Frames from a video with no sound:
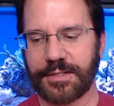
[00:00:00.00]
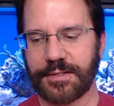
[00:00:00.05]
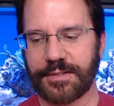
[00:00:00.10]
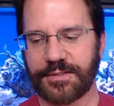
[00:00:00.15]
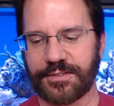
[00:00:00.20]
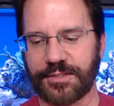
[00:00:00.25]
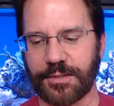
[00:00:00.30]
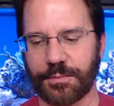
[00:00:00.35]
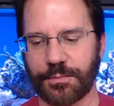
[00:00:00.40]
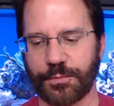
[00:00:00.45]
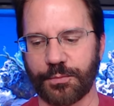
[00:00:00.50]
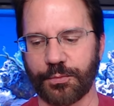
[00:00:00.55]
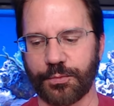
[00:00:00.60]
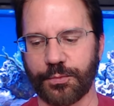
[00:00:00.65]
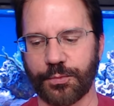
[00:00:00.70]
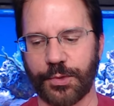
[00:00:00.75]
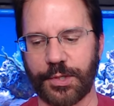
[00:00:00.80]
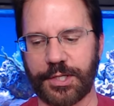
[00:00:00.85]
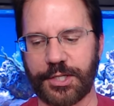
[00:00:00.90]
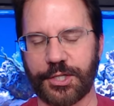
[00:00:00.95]
Some
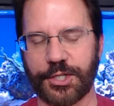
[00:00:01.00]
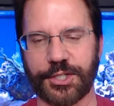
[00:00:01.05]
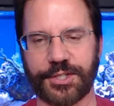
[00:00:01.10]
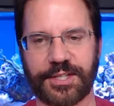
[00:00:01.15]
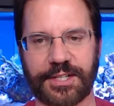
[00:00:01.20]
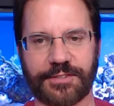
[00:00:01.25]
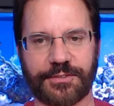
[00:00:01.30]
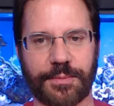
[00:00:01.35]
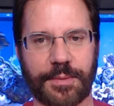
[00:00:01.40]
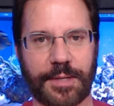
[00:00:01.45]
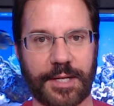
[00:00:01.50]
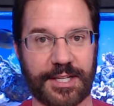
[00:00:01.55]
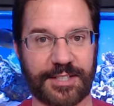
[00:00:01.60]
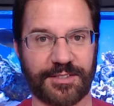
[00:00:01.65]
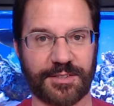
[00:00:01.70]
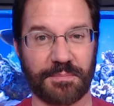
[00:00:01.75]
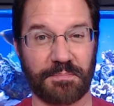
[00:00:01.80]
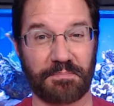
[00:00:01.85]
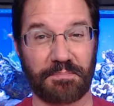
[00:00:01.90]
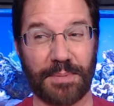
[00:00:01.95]
really good things would be like
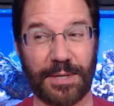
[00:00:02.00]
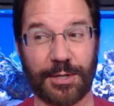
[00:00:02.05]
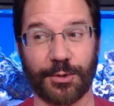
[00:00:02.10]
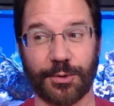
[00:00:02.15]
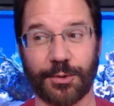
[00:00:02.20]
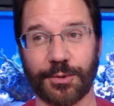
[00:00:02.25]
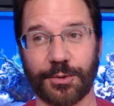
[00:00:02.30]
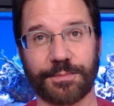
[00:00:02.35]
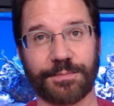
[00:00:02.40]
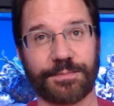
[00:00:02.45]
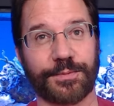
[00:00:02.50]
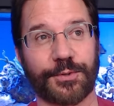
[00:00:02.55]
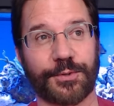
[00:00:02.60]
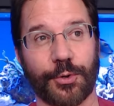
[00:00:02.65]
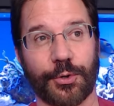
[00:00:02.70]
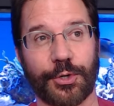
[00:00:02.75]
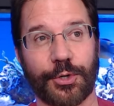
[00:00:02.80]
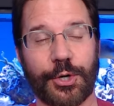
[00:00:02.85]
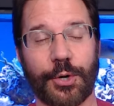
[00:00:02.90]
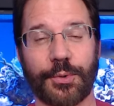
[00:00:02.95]
some big old
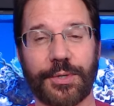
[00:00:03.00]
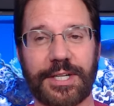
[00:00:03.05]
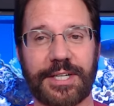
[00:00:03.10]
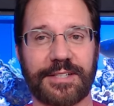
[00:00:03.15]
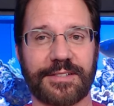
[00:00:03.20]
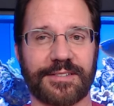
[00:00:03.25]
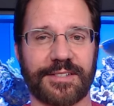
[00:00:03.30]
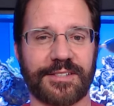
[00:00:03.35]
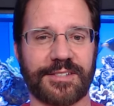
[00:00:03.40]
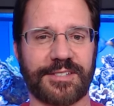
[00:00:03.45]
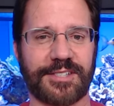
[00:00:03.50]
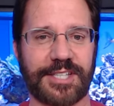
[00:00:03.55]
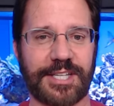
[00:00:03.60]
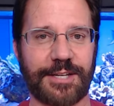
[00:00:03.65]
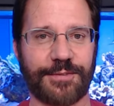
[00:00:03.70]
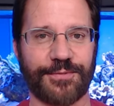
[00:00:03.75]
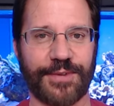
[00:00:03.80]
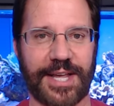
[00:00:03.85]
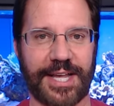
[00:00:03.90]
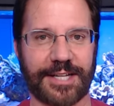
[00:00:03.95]
gorgonians and sea
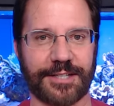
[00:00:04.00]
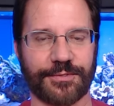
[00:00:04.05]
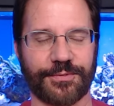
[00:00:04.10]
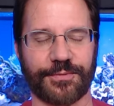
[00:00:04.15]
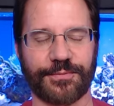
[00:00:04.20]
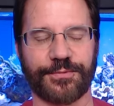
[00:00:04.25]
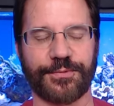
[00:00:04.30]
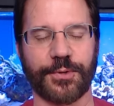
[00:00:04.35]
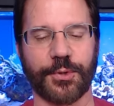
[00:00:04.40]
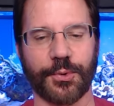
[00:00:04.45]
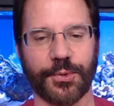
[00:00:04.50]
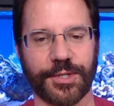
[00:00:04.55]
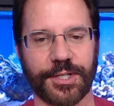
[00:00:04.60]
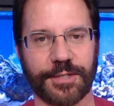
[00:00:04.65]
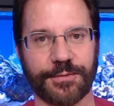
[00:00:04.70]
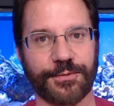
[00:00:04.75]
fans from Florida,